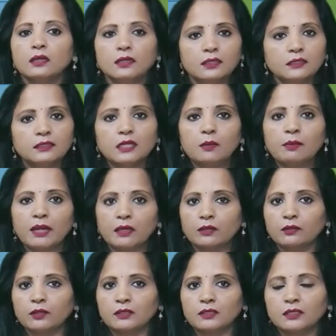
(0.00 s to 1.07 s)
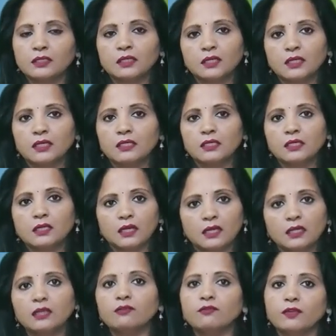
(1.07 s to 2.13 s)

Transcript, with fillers: Digital Pedagogy Integrating